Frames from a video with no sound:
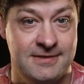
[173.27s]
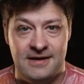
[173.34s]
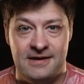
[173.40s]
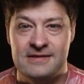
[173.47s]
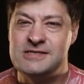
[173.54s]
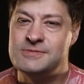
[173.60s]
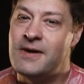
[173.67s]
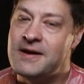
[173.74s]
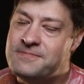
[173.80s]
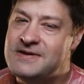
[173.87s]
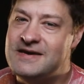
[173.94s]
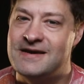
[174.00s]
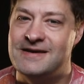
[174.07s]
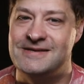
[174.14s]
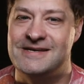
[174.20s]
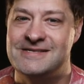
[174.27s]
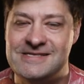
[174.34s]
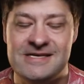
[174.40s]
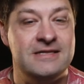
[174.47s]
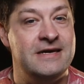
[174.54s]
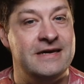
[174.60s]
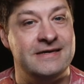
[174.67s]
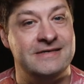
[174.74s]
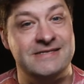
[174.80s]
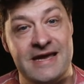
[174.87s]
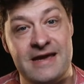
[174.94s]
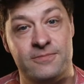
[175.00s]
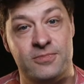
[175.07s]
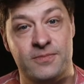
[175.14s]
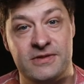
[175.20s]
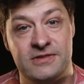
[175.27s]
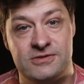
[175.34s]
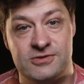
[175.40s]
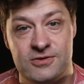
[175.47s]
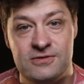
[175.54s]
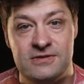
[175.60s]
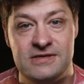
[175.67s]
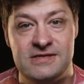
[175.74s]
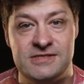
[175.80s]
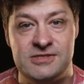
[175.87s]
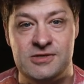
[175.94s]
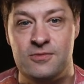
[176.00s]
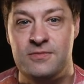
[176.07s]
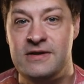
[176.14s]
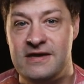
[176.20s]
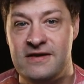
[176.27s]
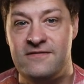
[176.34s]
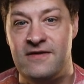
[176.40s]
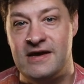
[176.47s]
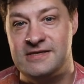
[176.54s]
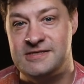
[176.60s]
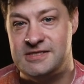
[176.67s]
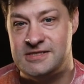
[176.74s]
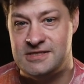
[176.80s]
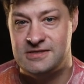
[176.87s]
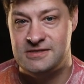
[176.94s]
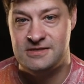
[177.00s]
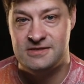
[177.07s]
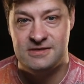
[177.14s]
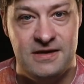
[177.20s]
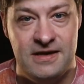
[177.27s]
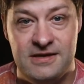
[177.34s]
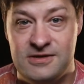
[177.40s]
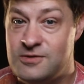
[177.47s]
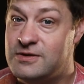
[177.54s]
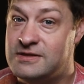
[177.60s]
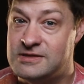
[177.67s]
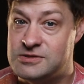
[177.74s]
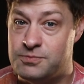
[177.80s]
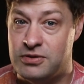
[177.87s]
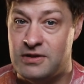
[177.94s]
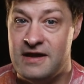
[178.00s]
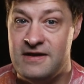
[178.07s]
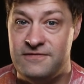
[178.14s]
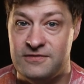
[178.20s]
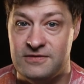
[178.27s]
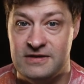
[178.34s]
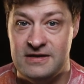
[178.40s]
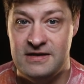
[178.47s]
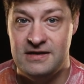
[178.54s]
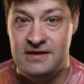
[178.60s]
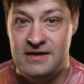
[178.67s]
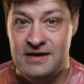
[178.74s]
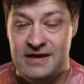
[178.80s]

Now, this might be a, a silly example, but the truth is so many of us, in doing this playfully,